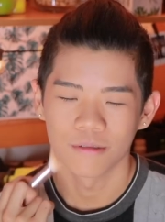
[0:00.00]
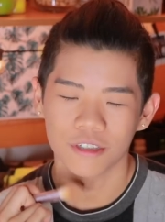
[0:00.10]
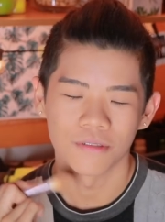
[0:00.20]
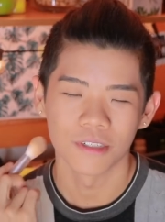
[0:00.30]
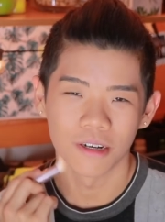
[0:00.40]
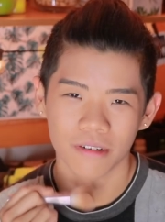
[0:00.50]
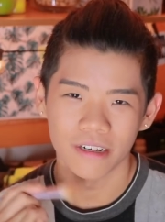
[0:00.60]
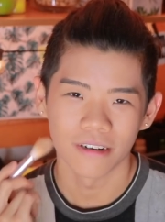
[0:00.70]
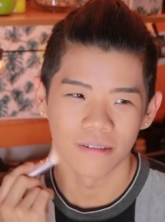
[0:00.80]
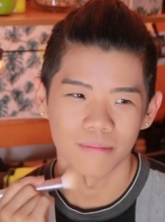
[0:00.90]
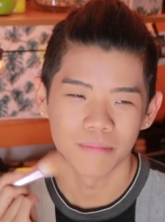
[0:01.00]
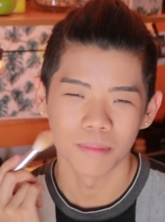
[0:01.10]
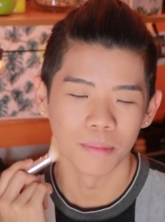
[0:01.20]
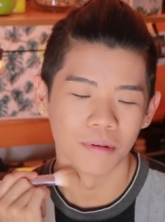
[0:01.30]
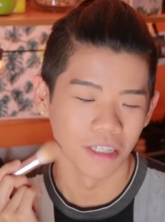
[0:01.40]
which if you don't know
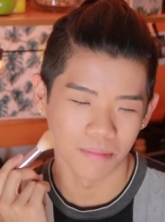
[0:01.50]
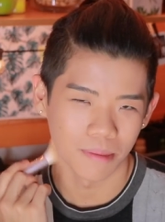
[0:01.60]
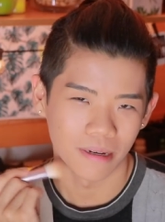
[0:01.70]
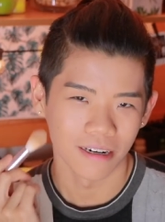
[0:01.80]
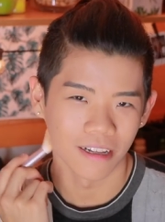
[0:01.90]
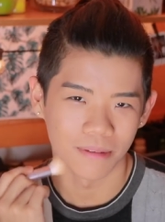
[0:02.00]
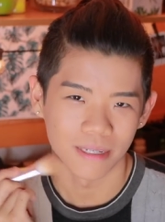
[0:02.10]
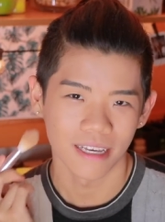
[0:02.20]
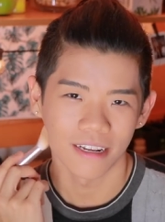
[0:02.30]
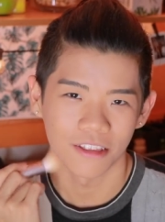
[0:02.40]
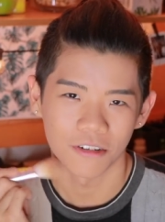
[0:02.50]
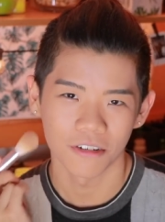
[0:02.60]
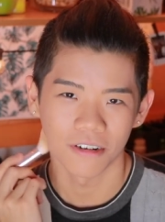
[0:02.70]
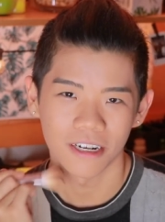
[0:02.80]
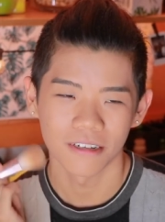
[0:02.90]
people bullied me by calling me that in third
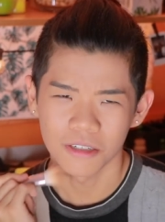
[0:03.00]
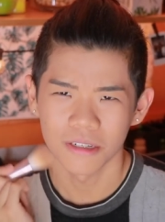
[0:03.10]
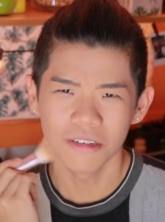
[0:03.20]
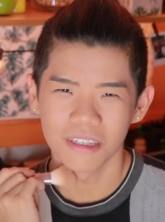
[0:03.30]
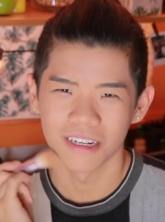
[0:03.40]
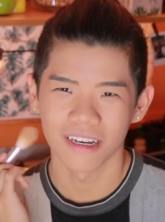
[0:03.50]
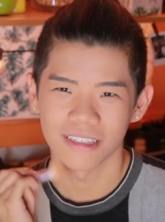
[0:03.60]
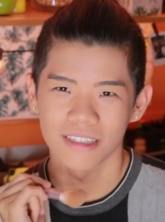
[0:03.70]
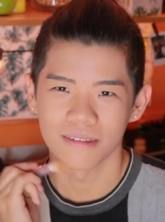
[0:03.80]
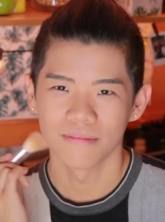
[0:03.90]
grade so I used it against them